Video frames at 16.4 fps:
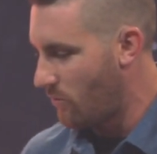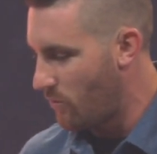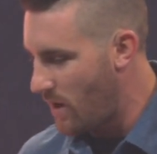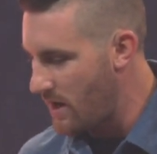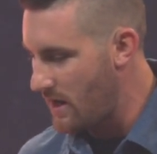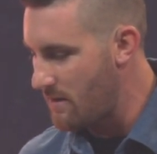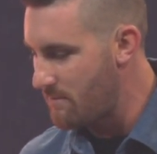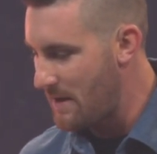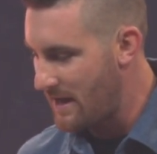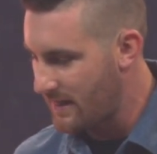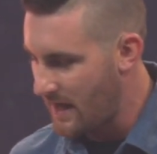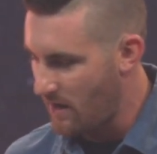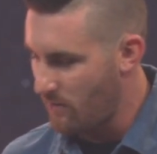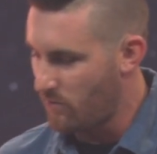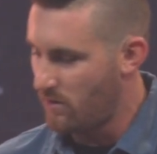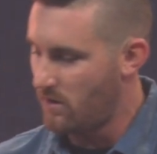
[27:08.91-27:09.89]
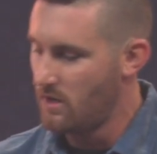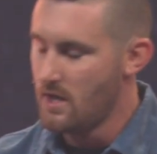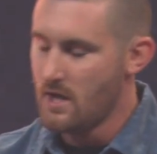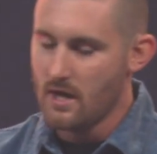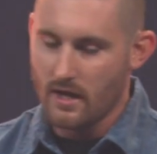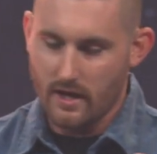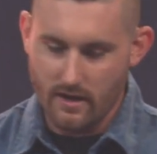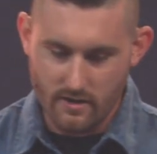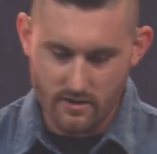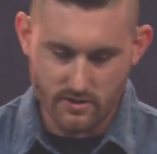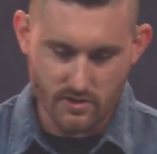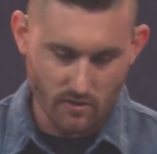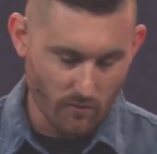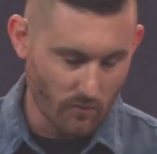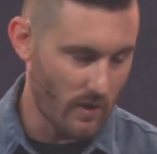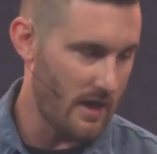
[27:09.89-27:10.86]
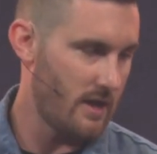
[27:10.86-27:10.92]
What about that? Well, here's
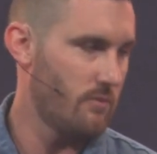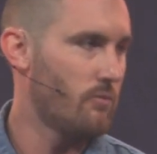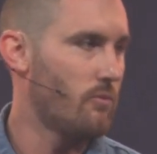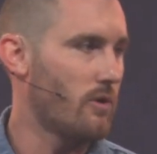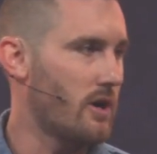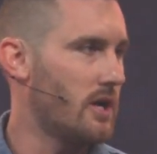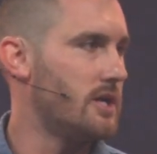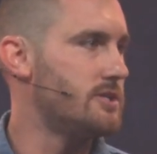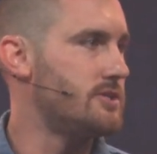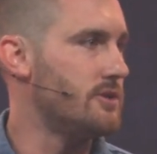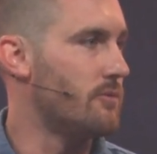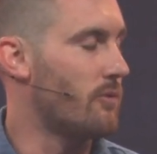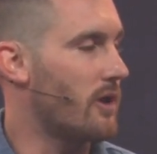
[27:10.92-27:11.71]
what we're gonna do.